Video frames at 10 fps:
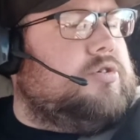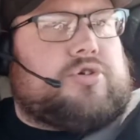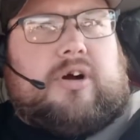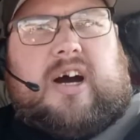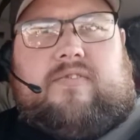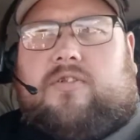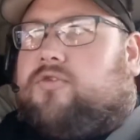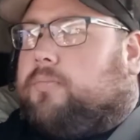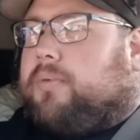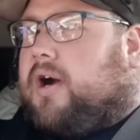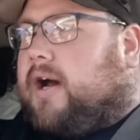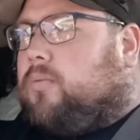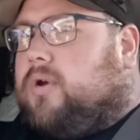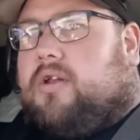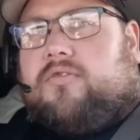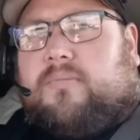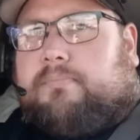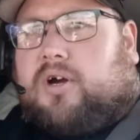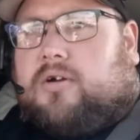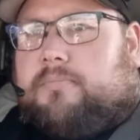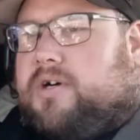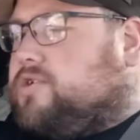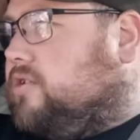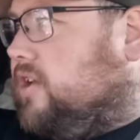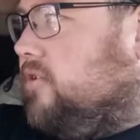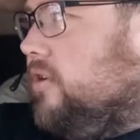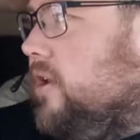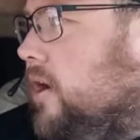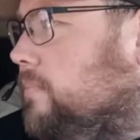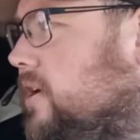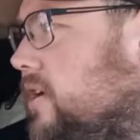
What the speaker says: drive in super high winds and burn a bunch of diesel up